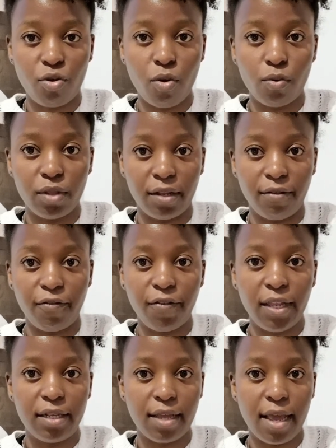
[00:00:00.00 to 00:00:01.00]
golden
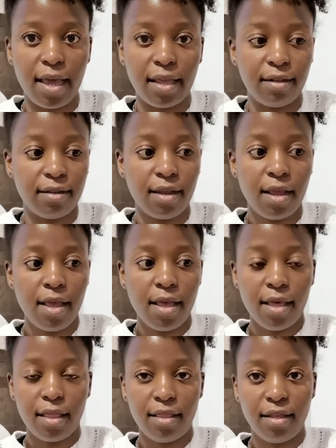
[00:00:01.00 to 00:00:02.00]
feet, and
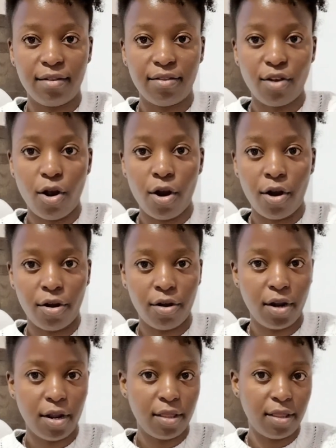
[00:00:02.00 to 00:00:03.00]
these are
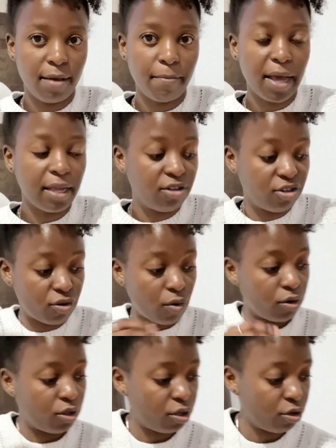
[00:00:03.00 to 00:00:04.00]
them. I just
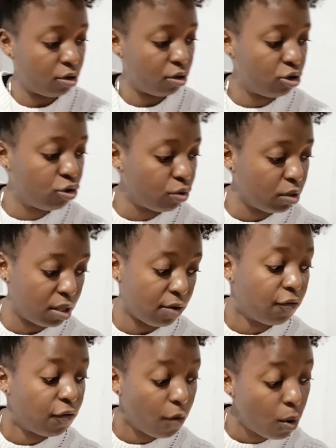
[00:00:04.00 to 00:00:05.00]
got the
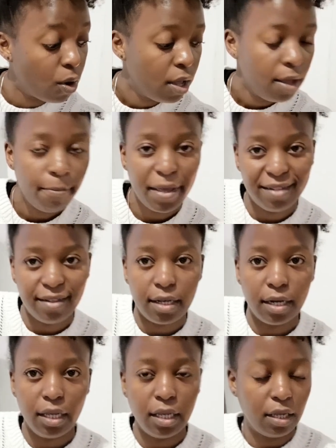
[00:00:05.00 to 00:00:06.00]
4,
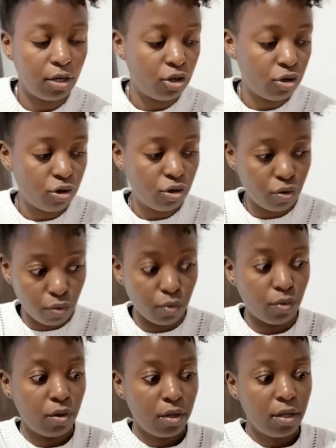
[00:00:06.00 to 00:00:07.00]
basically
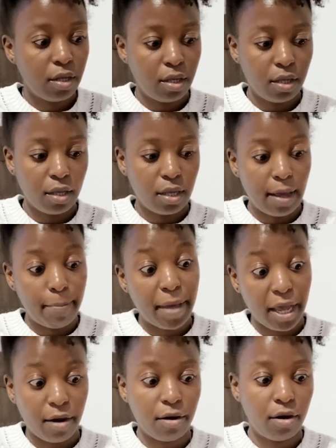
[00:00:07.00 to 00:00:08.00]
2 a
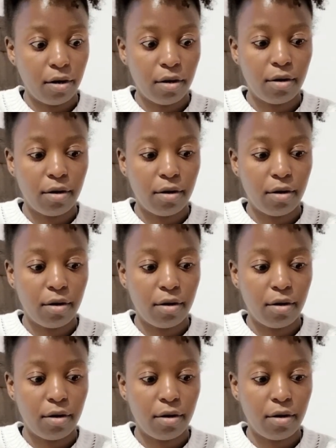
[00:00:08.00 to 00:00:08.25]
pair,